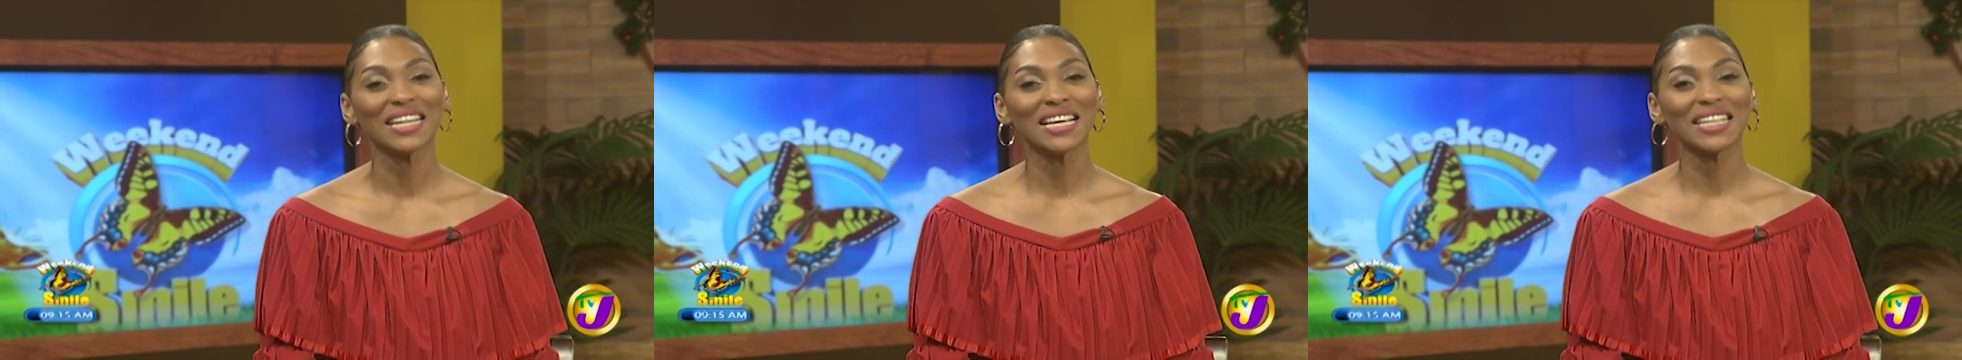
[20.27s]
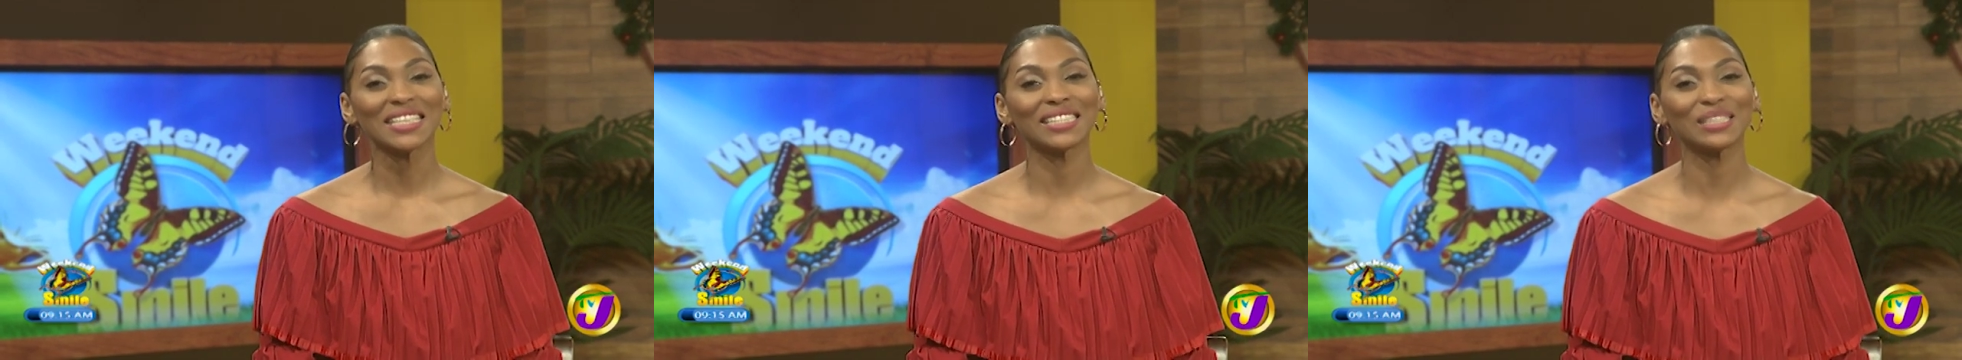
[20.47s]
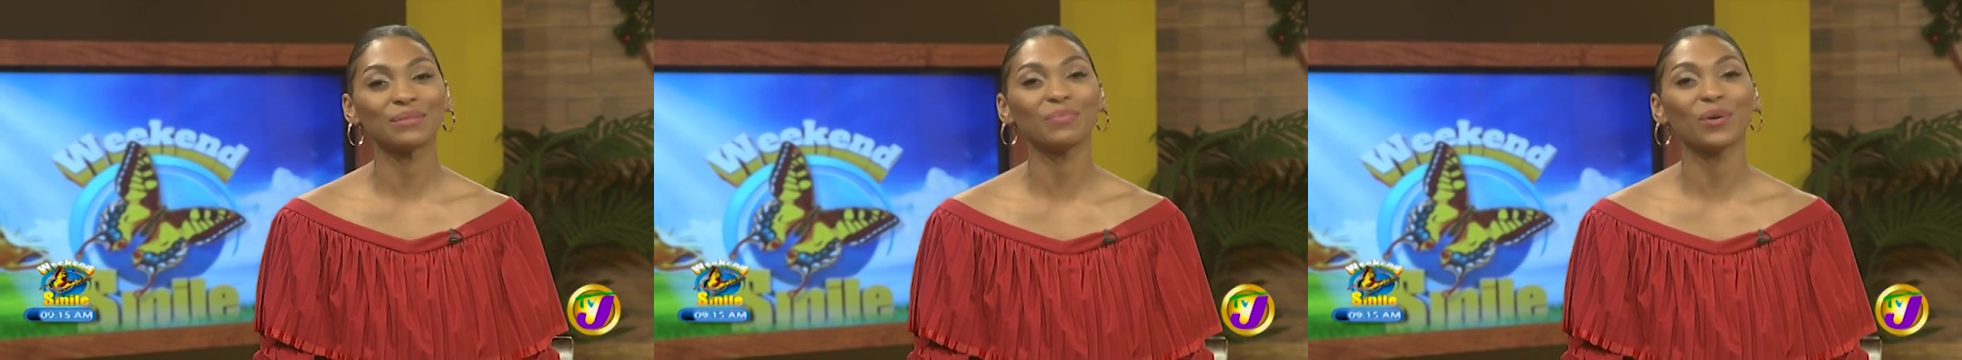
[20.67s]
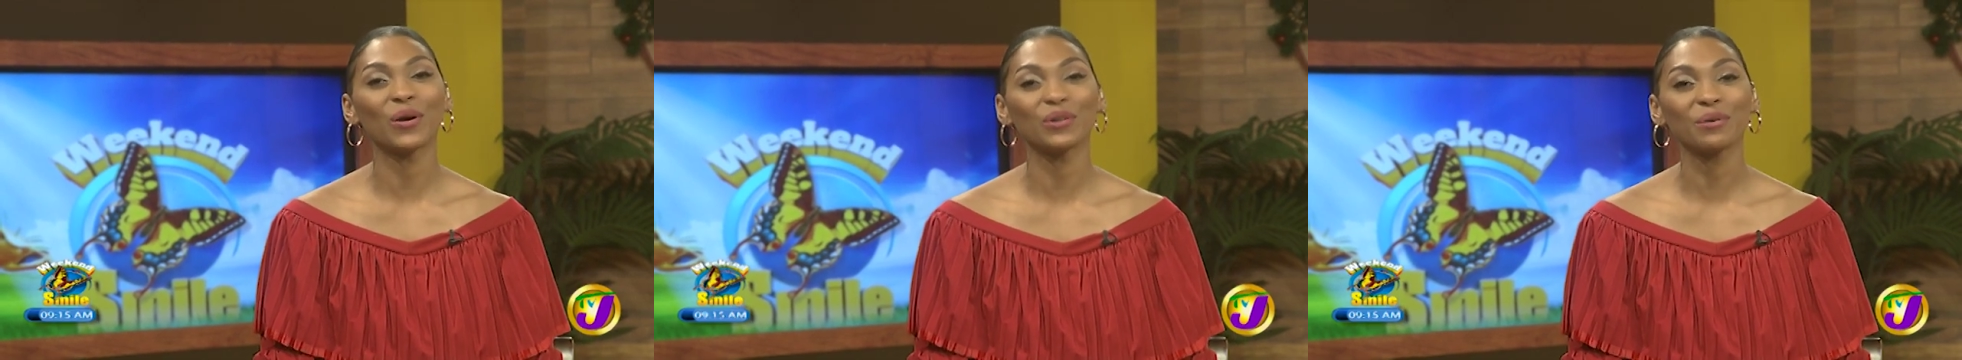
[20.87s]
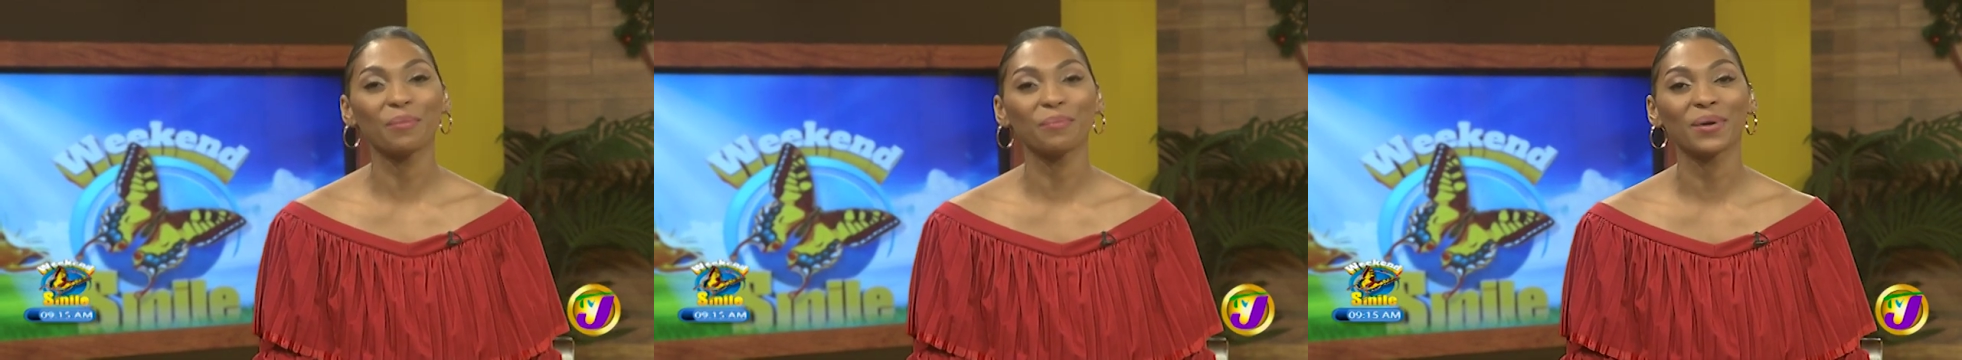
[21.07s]
is
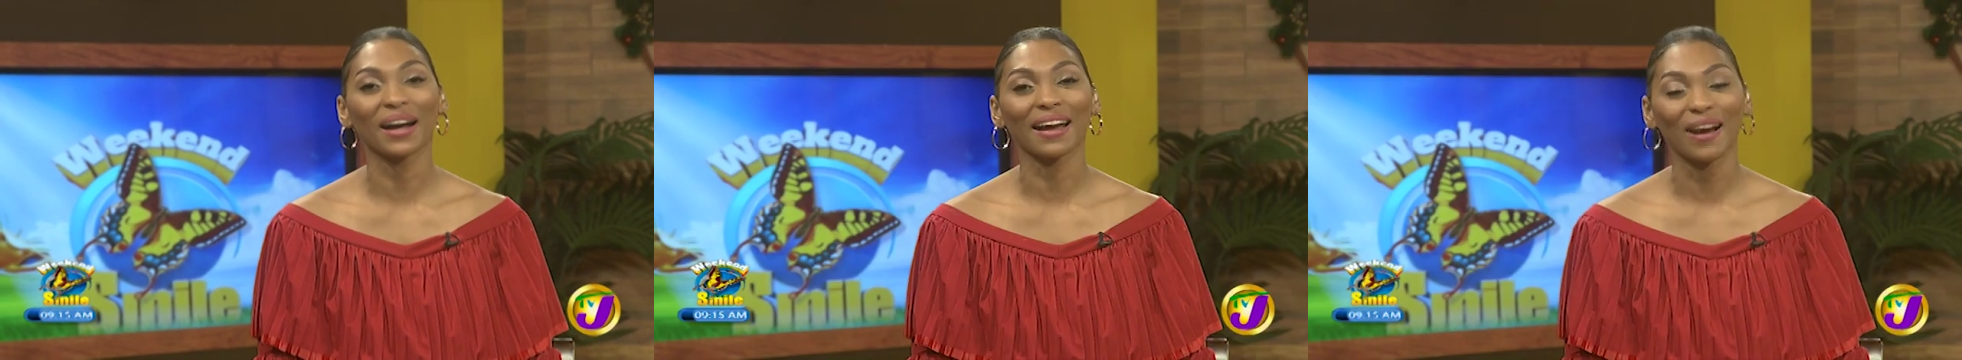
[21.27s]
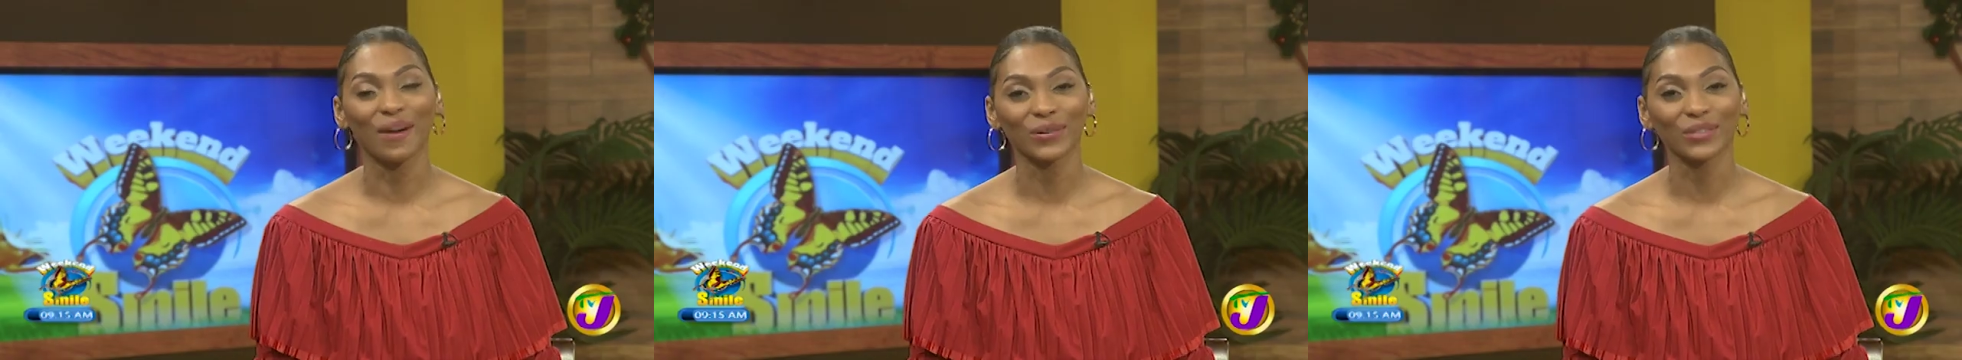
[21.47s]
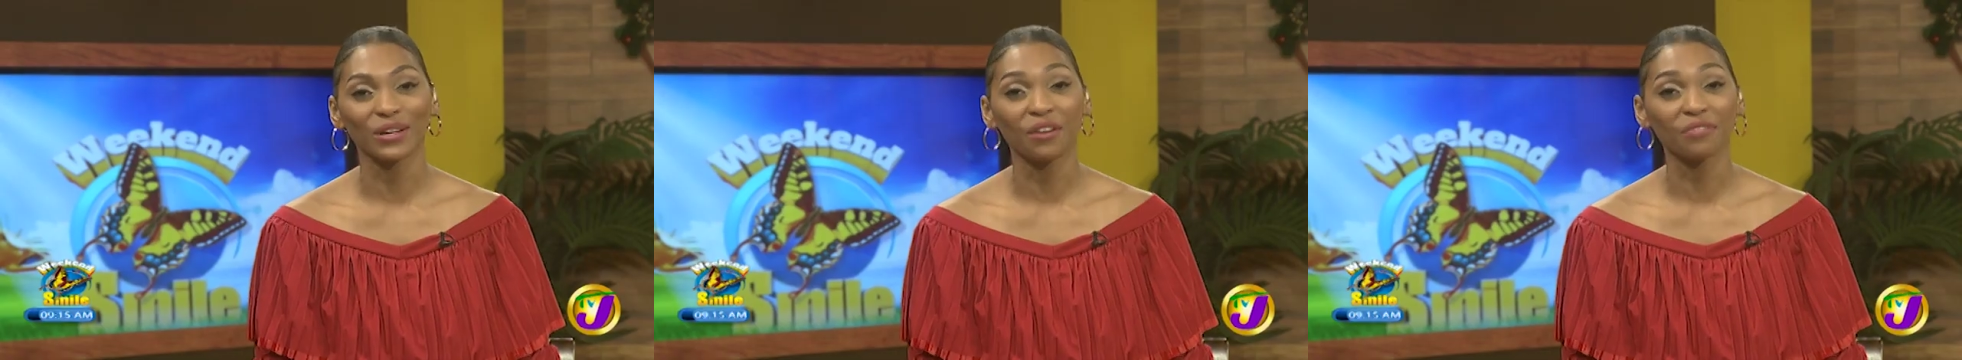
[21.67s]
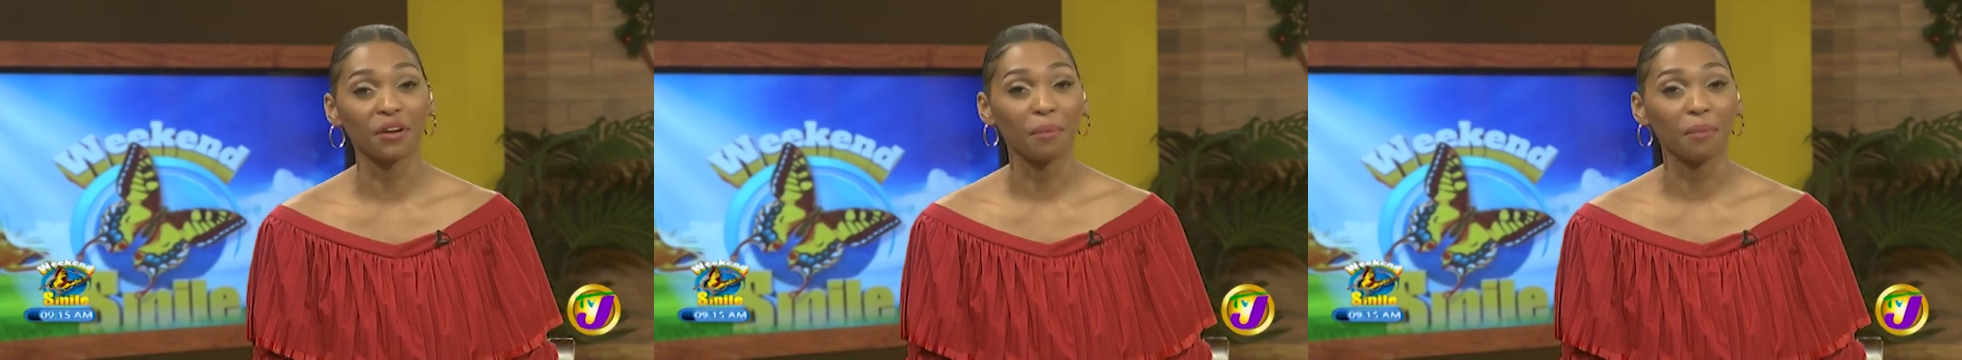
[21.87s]
Simone McGowan of